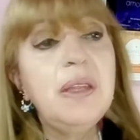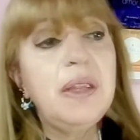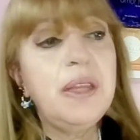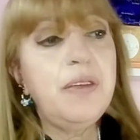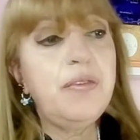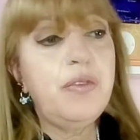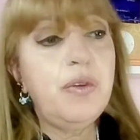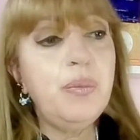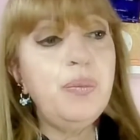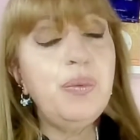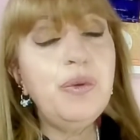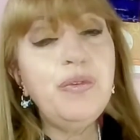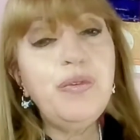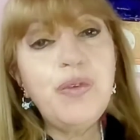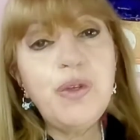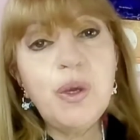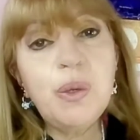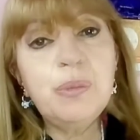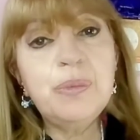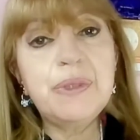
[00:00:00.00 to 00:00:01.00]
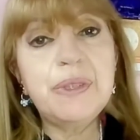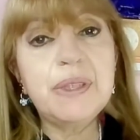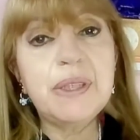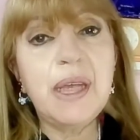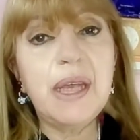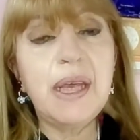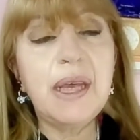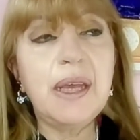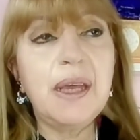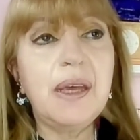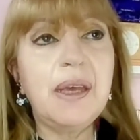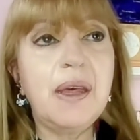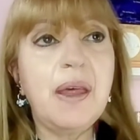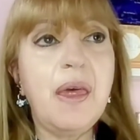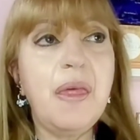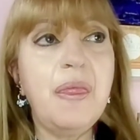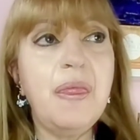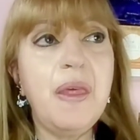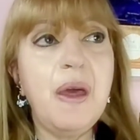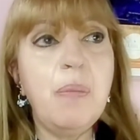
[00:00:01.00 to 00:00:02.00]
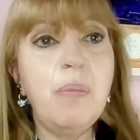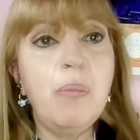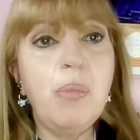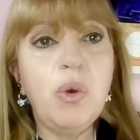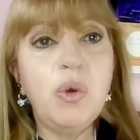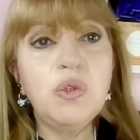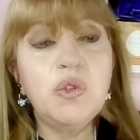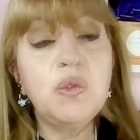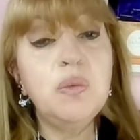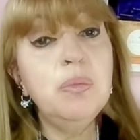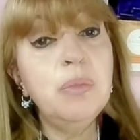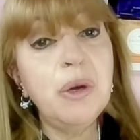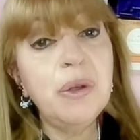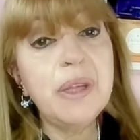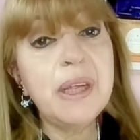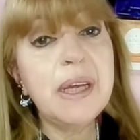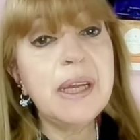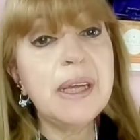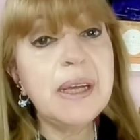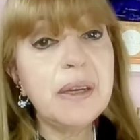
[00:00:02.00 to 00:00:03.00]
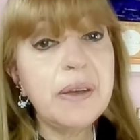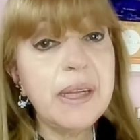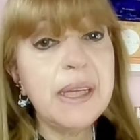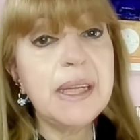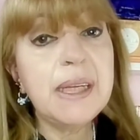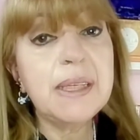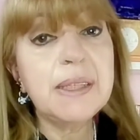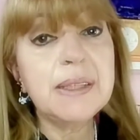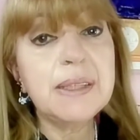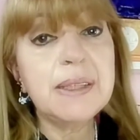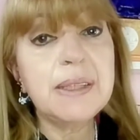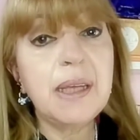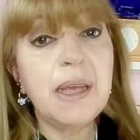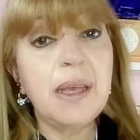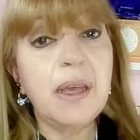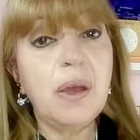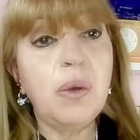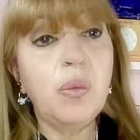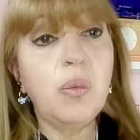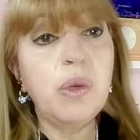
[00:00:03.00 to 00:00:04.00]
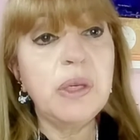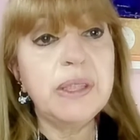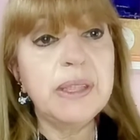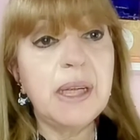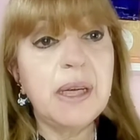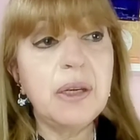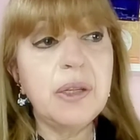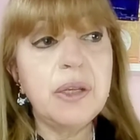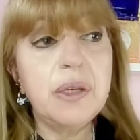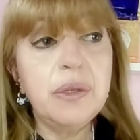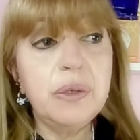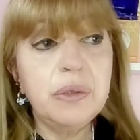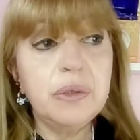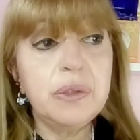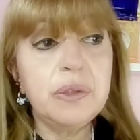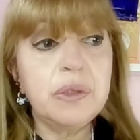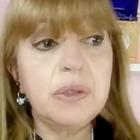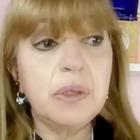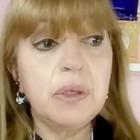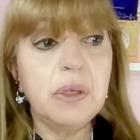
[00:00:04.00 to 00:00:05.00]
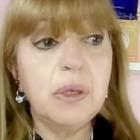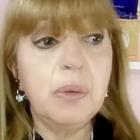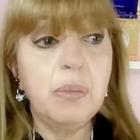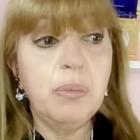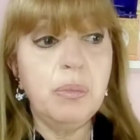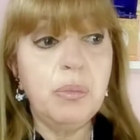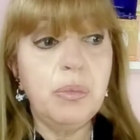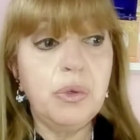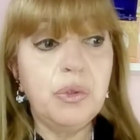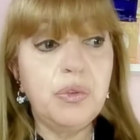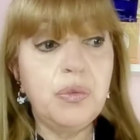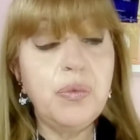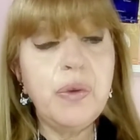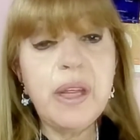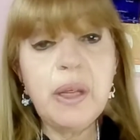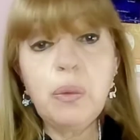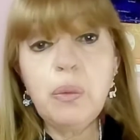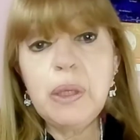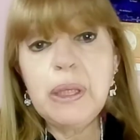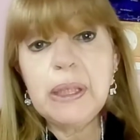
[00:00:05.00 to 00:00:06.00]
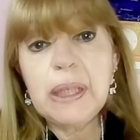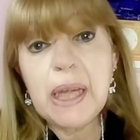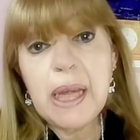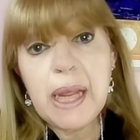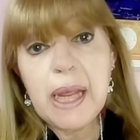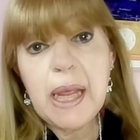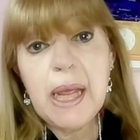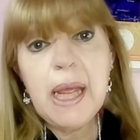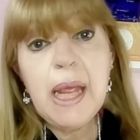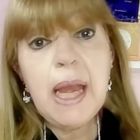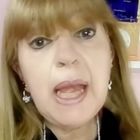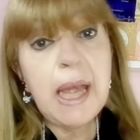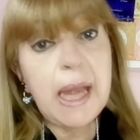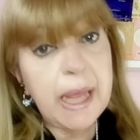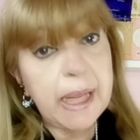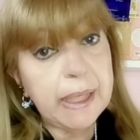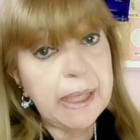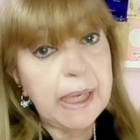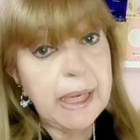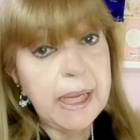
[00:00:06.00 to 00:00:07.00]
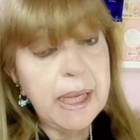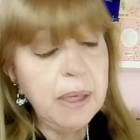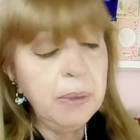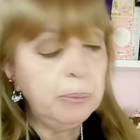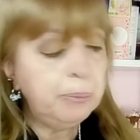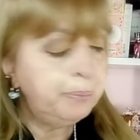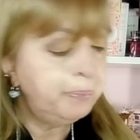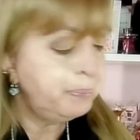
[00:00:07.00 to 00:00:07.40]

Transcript: different perfumes, the most modern ingredients which are used most frequently lately